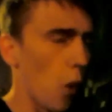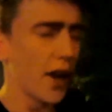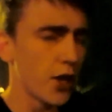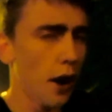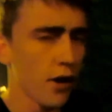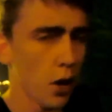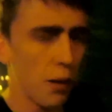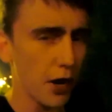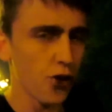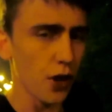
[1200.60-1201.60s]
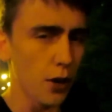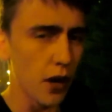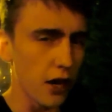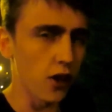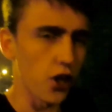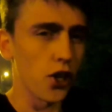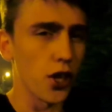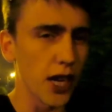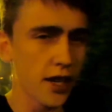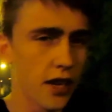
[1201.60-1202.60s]
Why do you have a low battery, you little
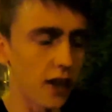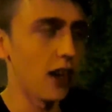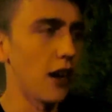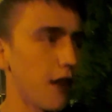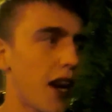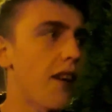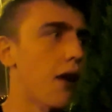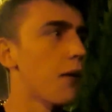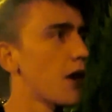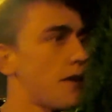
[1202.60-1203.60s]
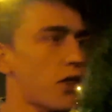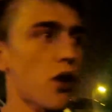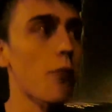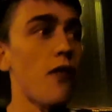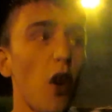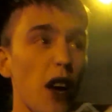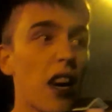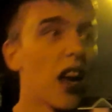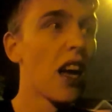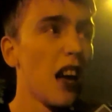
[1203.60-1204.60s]
shit? Okay, right, I'm gonna have to stop vlogging.